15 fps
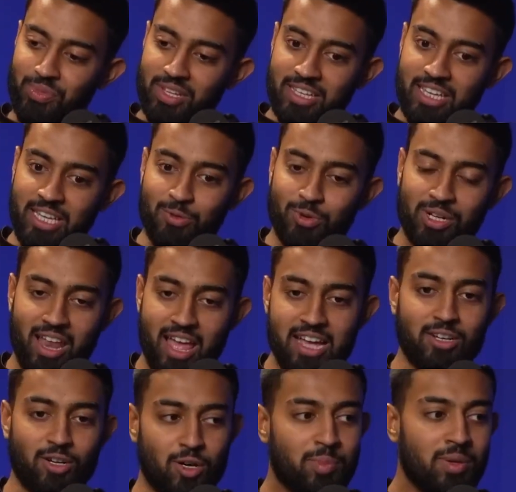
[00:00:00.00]
he would
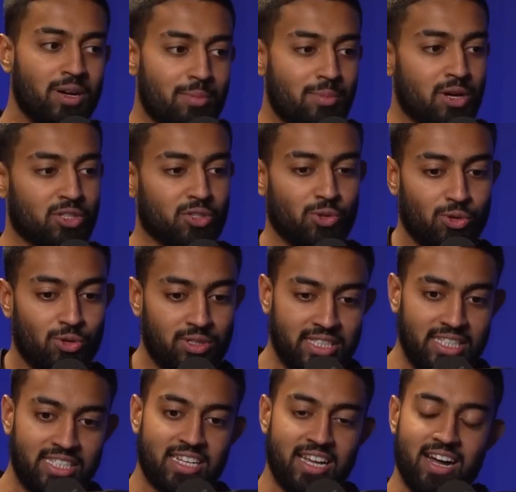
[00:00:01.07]
line up amongst all
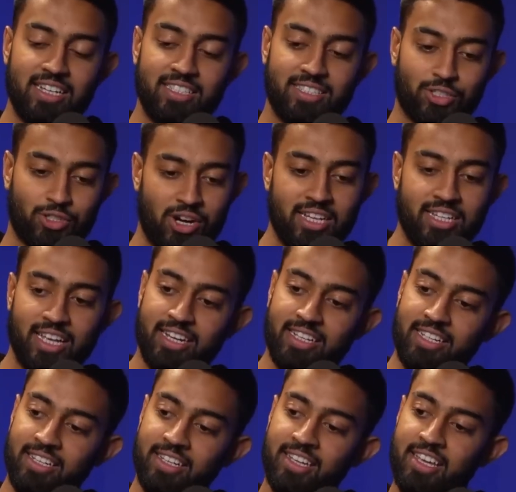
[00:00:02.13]
these guys to try and get
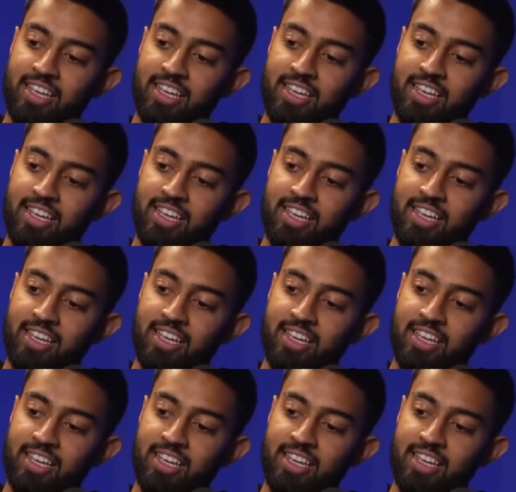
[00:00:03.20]
in.